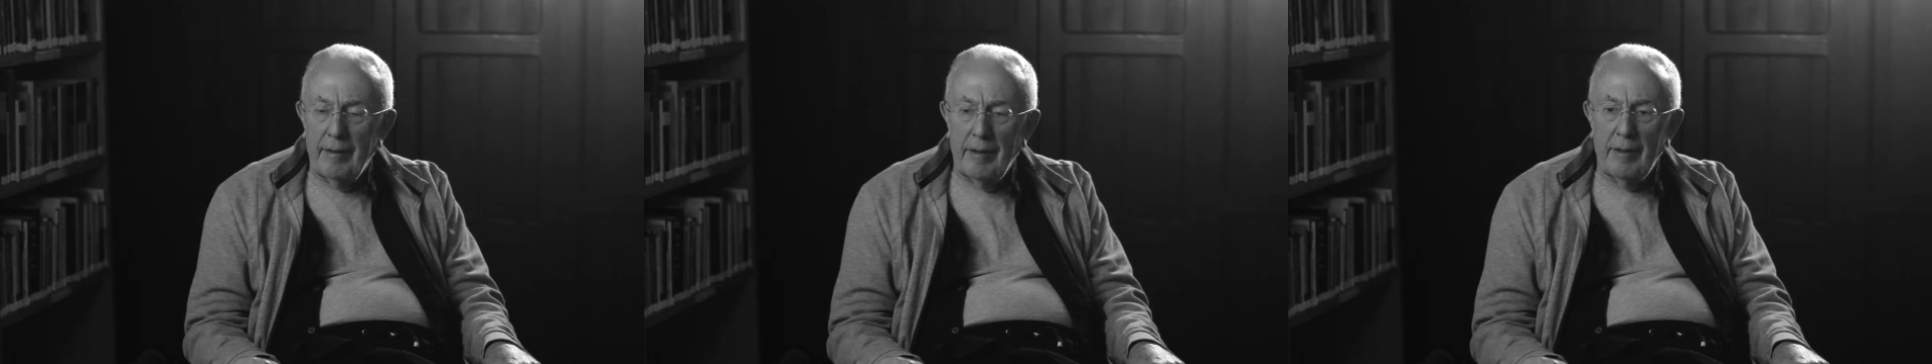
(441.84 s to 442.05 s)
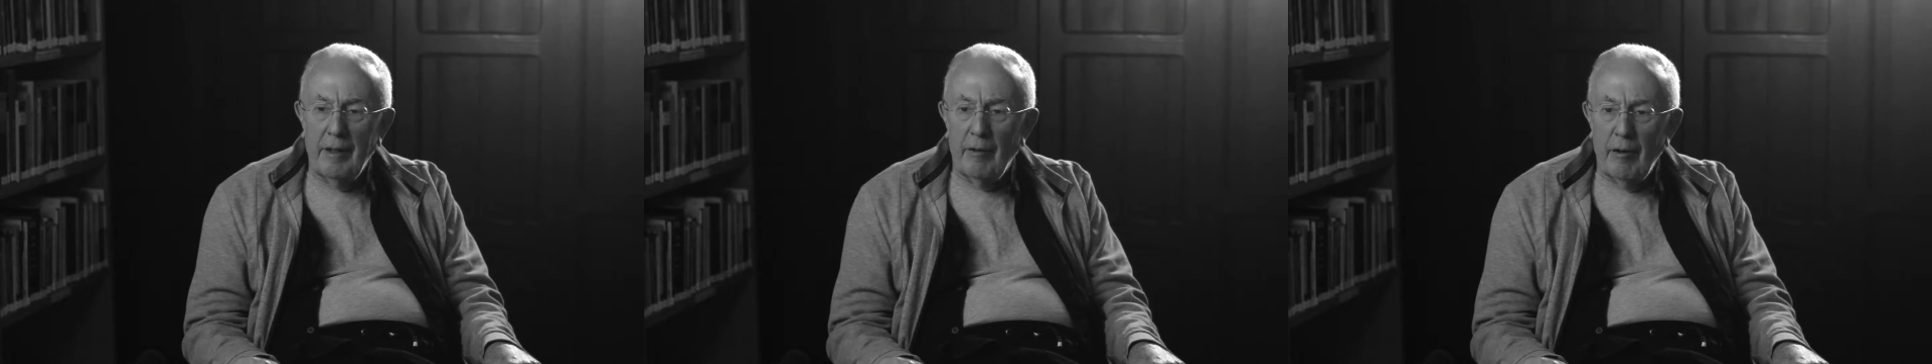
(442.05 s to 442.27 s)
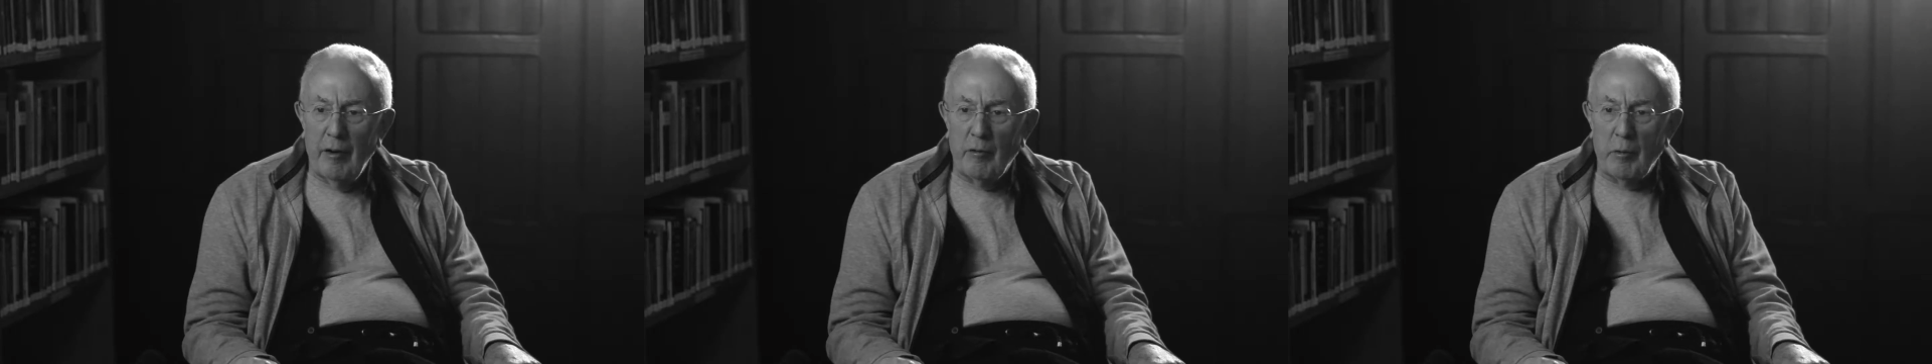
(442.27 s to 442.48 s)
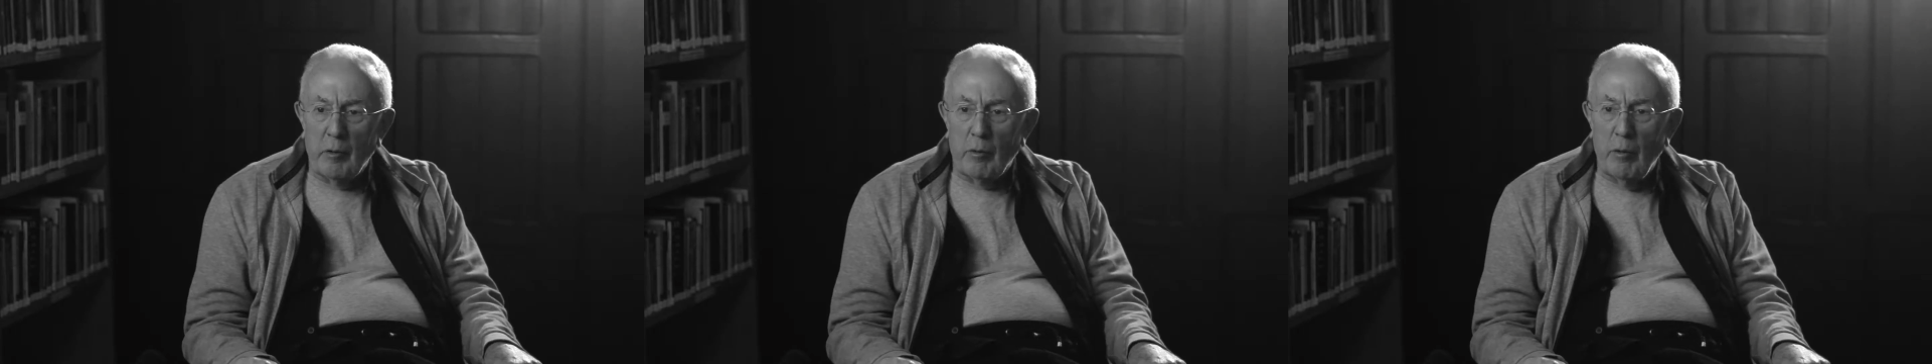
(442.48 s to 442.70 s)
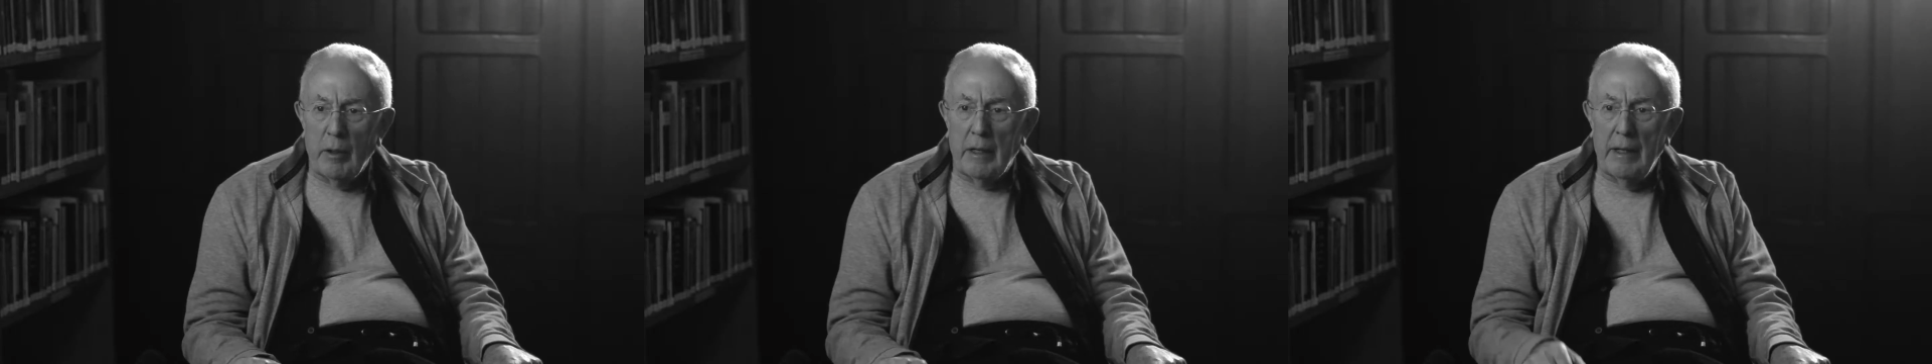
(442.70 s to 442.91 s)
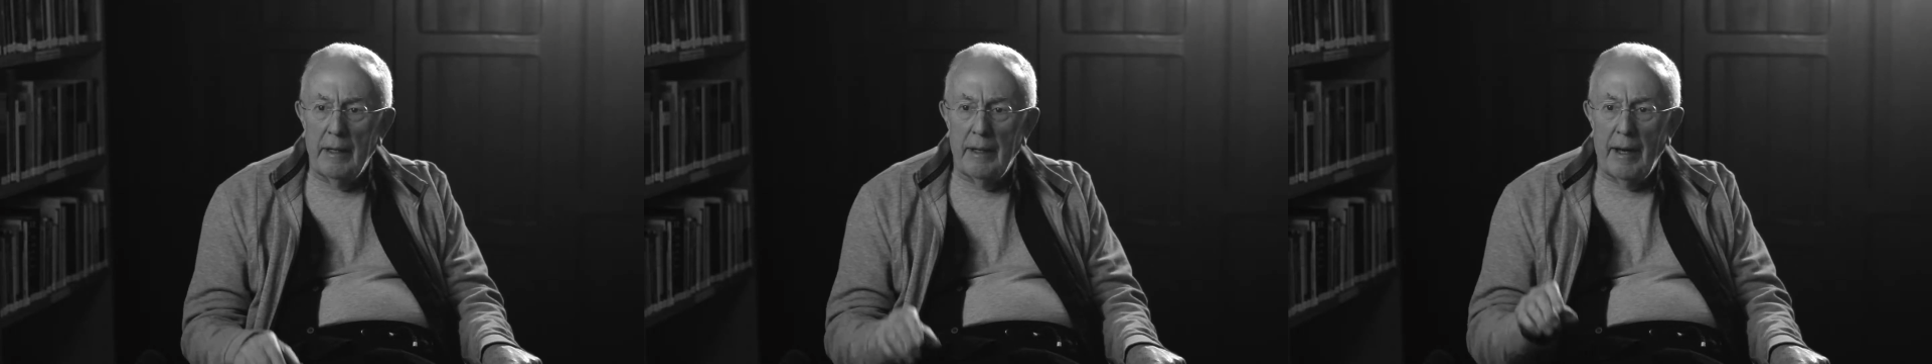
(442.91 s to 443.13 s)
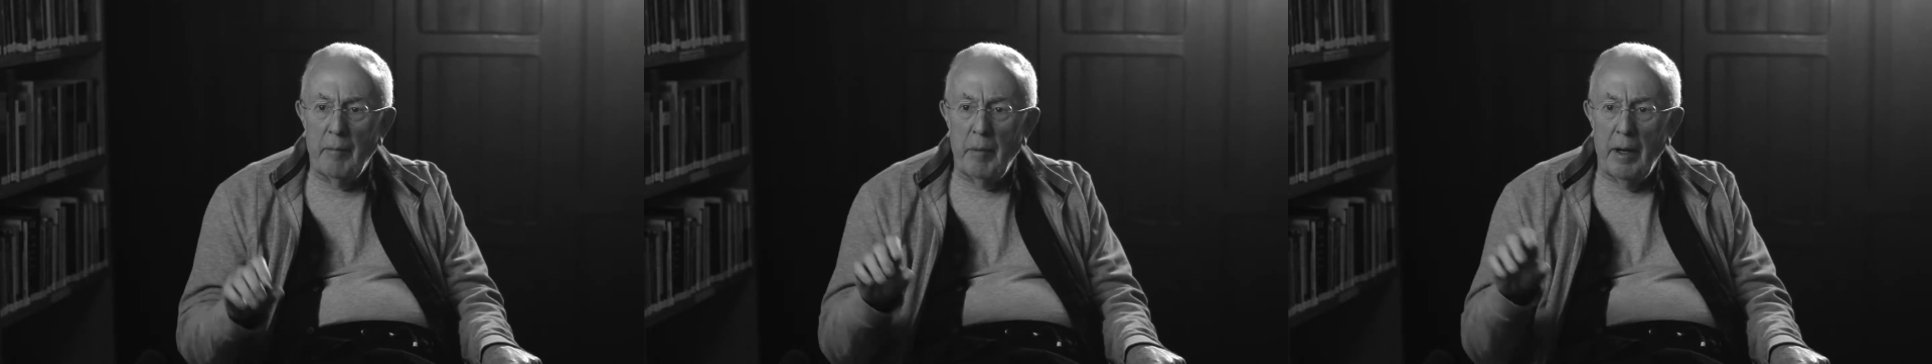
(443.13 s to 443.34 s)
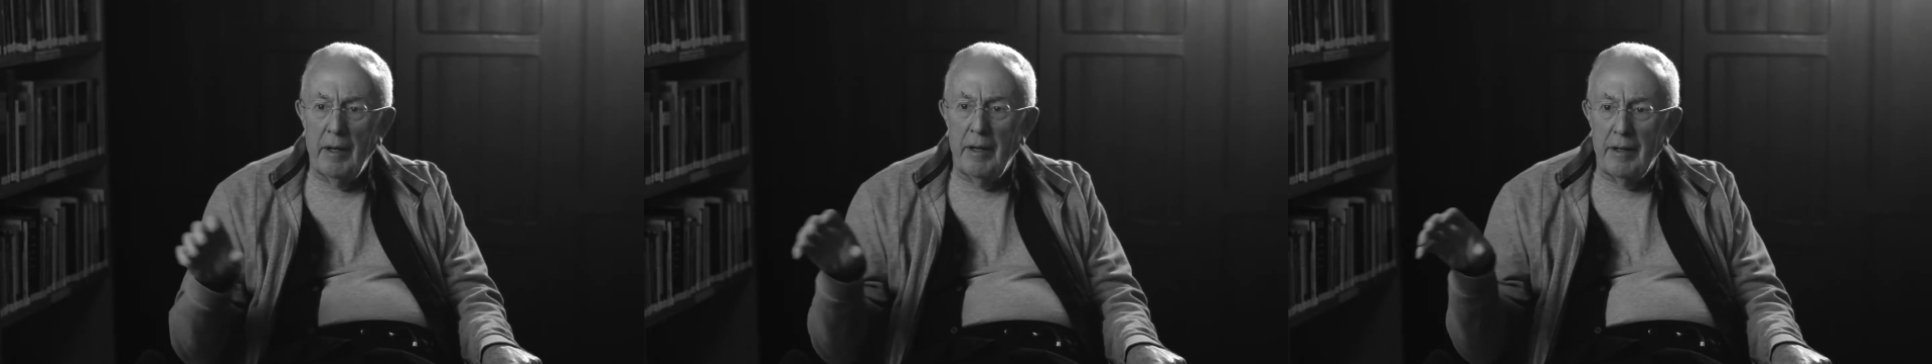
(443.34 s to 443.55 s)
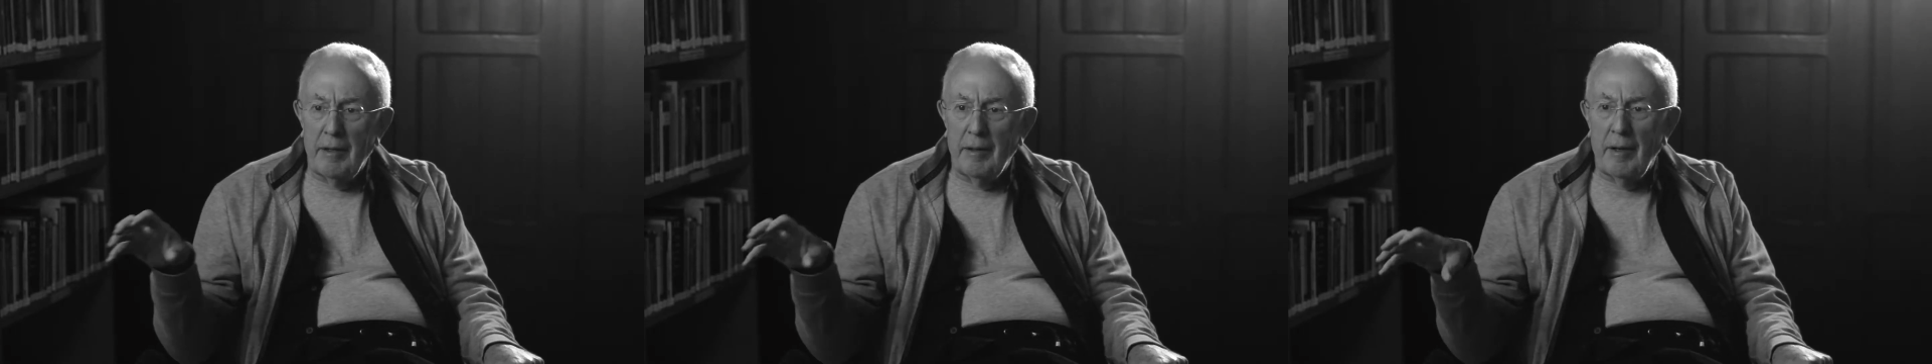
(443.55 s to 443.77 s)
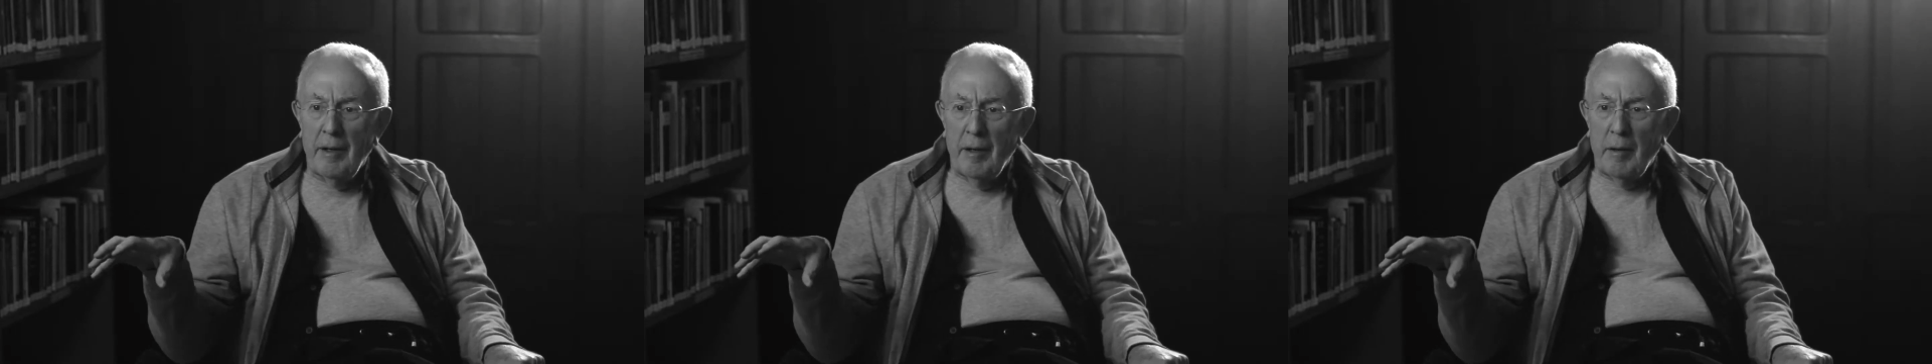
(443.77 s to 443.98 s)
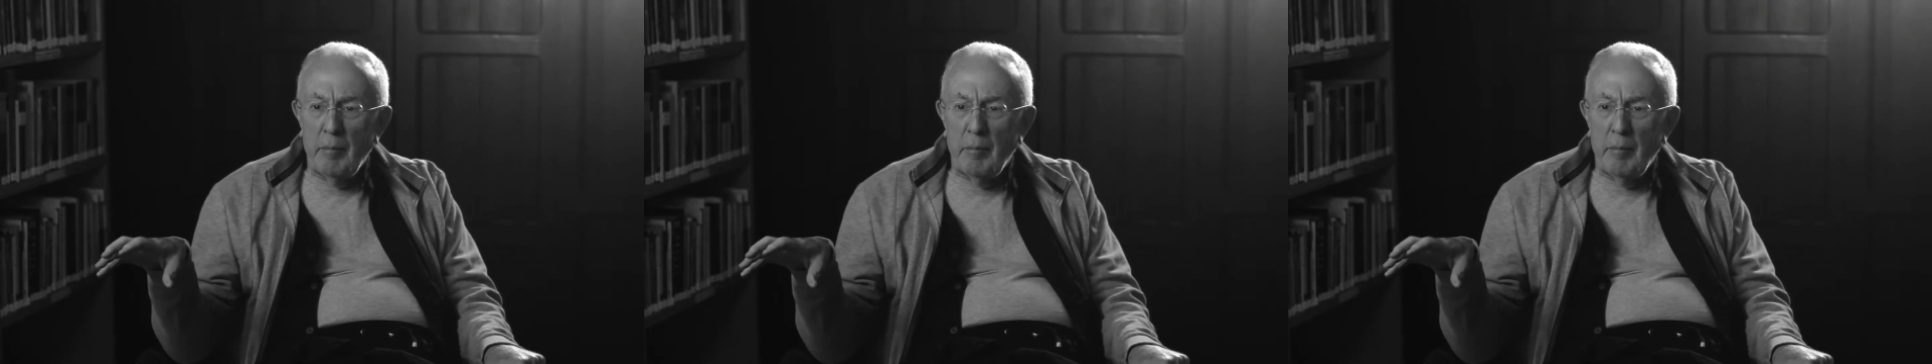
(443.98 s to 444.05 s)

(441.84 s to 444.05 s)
did the arrangement quickly, and I made a little